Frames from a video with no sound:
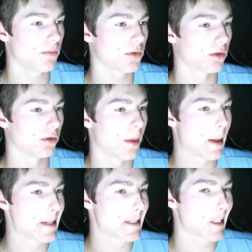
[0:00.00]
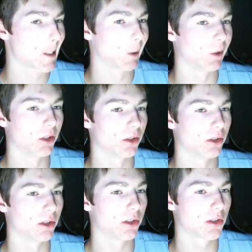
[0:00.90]
So
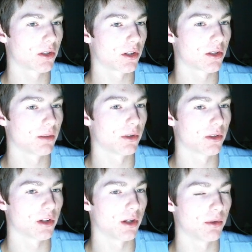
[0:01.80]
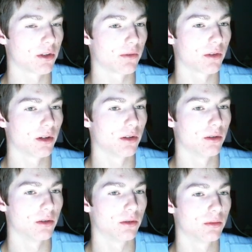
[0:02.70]
literally it's as simple as that. We just have
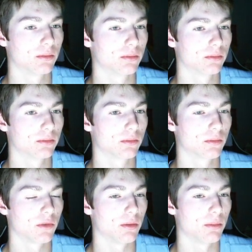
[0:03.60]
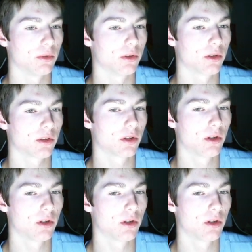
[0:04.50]
title, input,